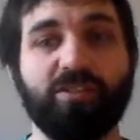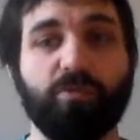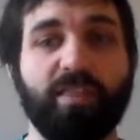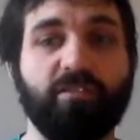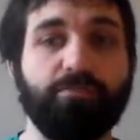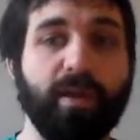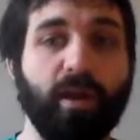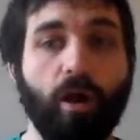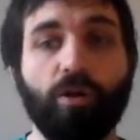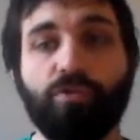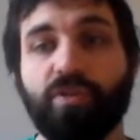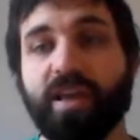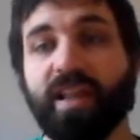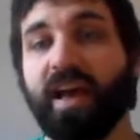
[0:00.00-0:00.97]
whether it be on
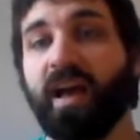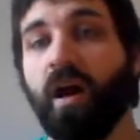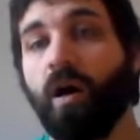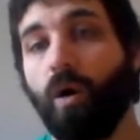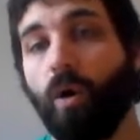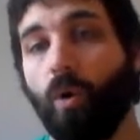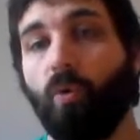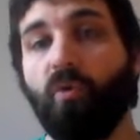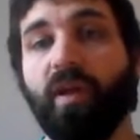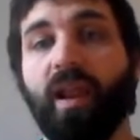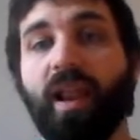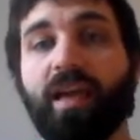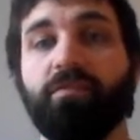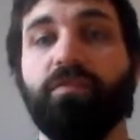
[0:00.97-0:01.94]
Arena or
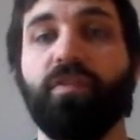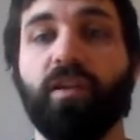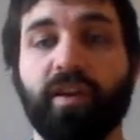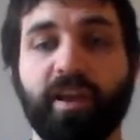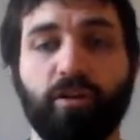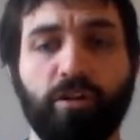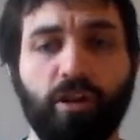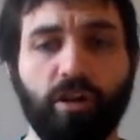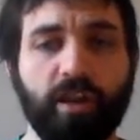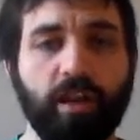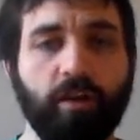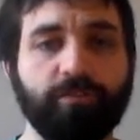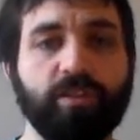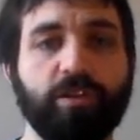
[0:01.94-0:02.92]
real life if you're lucky
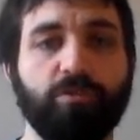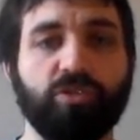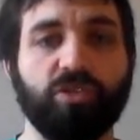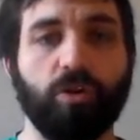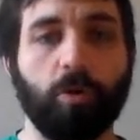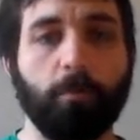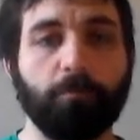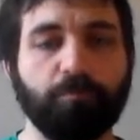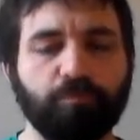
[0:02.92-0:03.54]
enough to do so.